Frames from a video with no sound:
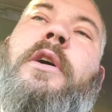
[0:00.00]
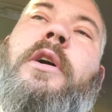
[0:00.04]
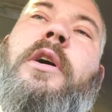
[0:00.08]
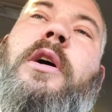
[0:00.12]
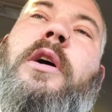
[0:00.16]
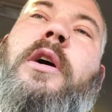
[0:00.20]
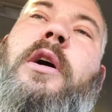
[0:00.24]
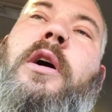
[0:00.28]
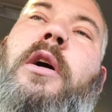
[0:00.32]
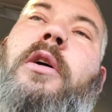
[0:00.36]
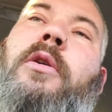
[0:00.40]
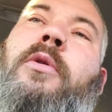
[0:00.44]

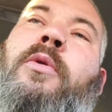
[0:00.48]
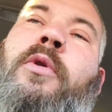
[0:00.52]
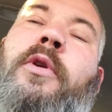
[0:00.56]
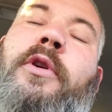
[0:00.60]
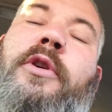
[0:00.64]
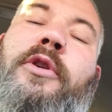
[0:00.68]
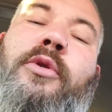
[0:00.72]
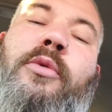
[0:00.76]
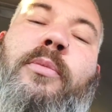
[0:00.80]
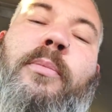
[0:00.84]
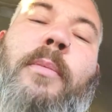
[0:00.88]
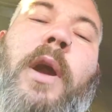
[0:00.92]
Or
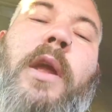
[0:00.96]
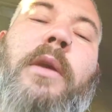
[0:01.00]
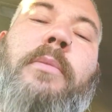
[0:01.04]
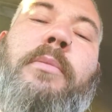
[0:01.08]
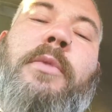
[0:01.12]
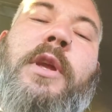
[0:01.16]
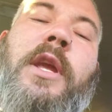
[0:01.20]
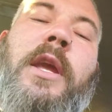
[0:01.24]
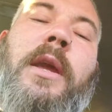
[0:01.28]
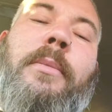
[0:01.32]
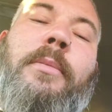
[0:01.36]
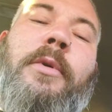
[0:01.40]
you might
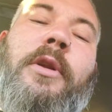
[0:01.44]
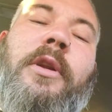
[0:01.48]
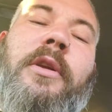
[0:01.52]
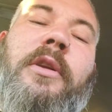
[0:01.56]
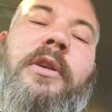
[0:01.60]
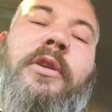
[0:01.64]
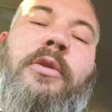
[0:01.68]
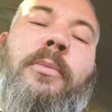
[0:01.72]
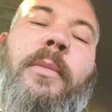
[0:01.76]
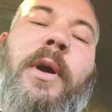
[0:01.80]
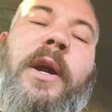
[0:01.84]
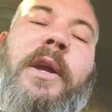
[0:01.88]

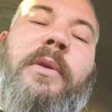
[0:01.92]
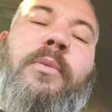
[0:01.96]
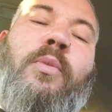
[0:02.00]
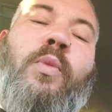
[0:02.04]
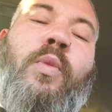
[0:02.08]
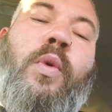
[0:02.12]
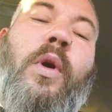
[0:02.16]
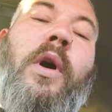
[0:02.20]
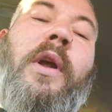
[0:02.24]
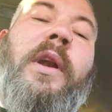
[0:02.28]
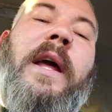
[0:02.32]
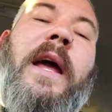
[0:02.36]

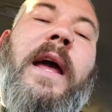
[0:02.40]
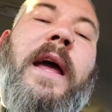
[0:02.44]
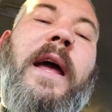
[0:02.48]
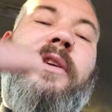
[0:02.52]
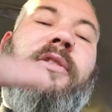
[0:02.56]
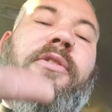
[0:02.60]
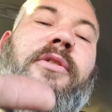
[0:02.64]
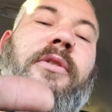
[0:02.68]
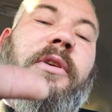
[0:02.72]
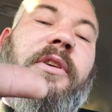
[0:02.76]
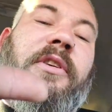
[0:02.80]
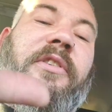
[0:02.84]
want to
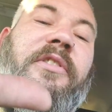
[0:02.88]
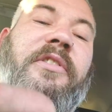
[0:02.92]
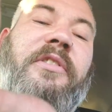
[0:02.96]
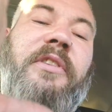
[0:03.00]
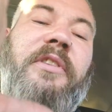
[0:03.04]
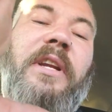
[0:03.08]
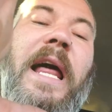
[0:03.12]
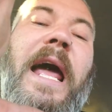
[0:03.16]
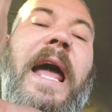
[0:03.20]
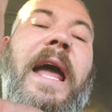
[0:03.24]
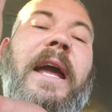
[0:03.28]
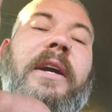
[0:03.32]
actually
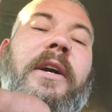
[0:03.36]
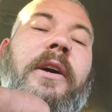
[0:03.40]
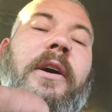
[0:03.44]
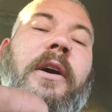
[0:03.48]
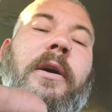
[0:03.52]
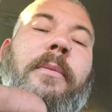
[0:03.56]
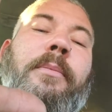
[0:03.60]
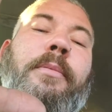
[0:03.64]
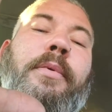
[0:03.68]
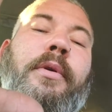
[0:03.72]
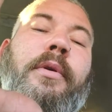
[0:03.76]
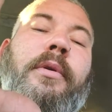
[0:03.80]
slack
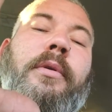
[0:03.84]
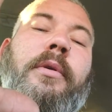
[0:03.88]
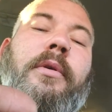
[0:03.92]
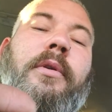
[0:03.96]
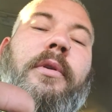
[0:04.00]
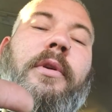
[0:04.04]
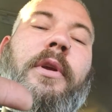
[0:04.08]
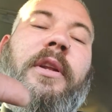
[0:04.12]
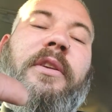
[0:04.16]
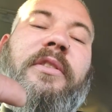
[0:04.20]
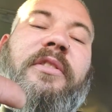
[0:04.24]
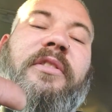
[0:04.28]
up
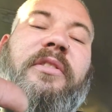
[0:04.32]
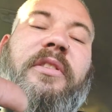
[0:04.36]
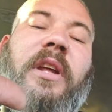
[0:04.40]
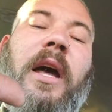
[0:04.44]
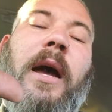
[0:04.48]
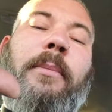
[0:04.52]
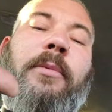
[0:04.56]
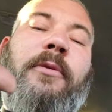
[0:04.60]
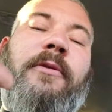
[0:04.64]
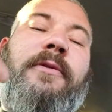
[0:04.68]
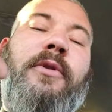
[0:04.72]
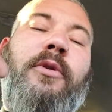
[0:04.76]
and
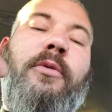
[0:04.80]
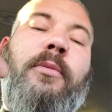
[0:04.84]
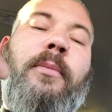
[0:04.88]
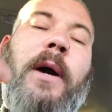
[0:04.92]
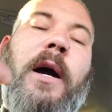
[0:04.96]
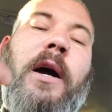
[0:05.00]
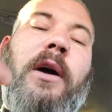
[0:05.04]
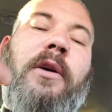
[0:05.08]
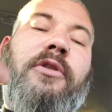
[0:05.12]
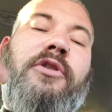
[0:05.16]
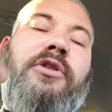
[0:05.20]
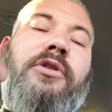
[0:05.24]
stop a few
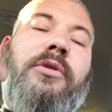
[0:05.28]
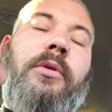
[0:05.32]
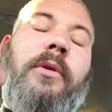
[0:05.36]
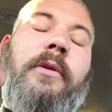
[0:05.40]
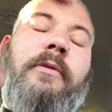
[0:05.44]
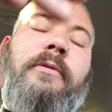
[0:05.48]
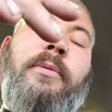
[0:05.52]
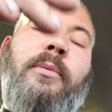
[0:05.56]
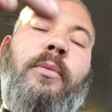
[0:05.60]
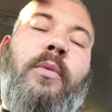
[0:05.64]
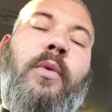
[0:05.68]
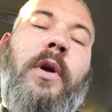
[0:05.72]
miles
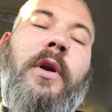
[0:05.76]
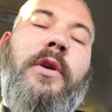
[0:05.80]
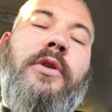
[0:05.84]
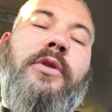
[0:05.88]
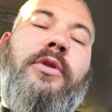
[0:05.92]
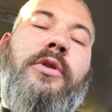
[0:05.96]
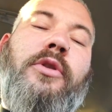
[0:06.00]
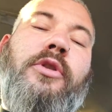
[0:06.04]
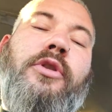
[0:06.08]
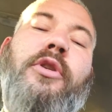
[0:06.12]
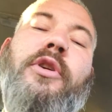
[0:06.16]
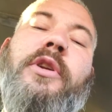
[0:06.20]
short from where
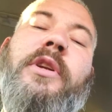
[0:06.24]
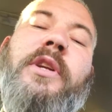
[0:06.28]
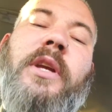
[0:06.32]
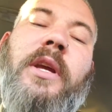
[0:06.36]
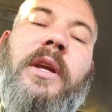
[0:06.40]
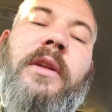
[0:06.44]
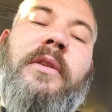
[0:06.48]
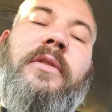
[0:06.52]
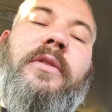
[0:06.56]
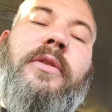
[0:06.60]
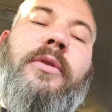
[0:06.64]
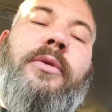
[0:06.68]
you could
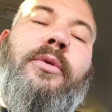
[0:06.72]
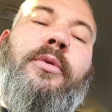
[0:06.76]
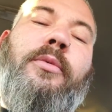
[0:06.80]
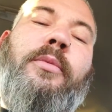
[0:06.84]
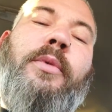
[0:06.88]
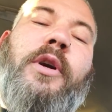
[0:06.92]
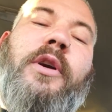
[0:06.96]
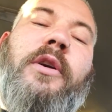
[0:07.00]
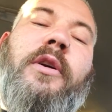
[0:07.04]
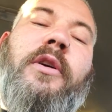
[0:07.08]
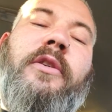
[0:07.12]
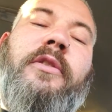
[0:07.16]
get to,
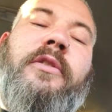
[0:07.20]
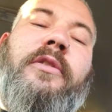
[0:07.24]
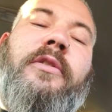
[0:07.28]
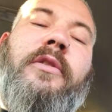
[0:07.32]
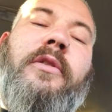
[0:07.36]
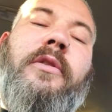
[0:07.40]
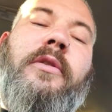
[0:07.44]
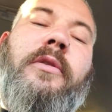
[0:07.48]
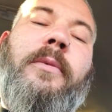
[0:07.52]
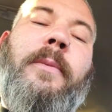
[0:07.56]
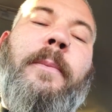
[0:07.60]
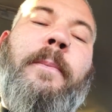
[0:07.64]

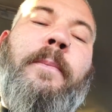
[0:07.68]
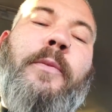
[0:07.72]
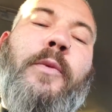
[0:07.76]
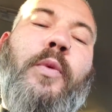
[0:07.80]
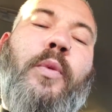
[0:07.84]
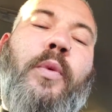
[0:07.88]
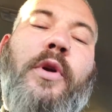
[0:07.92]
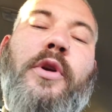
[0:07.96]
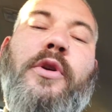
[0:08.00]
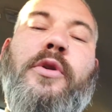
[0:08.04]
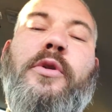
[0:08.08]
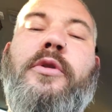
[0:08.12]
because
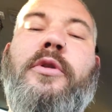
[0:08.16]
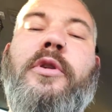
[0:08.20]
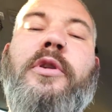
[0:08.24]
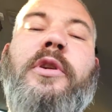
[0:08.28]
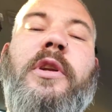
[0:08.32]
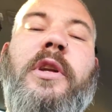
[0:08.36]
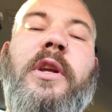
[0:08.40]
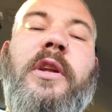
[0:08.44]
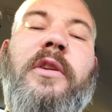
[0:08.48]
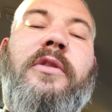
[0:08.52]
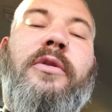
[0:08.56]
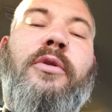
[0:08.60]
where you
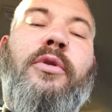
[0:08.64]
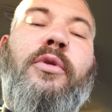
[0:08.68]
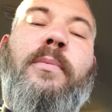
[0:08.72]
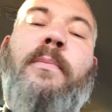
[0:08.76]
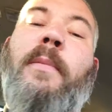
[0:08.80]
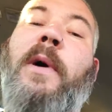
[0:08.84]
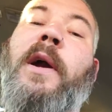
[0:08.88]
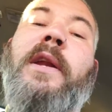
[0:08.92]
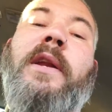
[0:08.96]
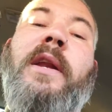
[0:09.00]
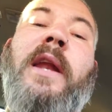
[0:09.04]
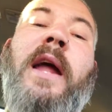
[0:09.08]
could get to
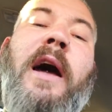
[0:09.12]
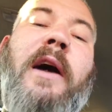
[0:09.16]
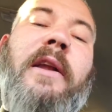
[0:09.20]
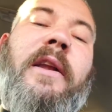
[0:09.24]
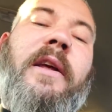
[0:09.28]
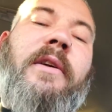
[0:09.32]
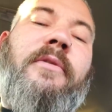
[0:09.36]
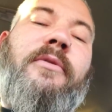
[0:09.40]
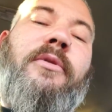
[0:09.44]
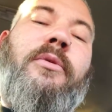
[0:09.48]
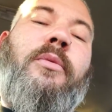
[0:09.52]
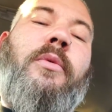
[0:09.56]
might not
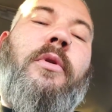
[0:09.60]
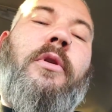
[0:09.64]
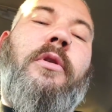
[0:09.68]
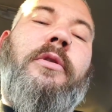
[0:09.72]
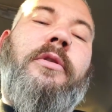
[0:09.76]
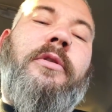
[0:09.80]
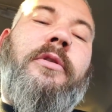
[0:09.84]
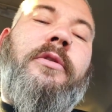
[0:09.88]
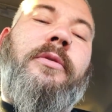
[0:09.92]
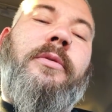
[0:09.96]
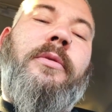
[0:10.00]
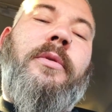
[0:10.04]
have a
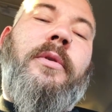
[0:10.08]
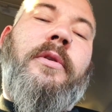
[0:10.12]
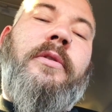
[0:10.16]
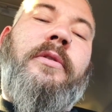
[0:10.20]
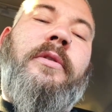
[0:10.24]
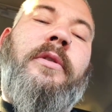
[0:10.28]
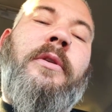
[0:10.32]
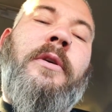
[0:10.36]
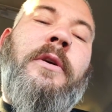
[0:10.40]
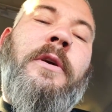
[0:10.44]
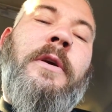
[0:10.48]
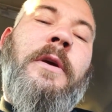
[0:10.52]
water source.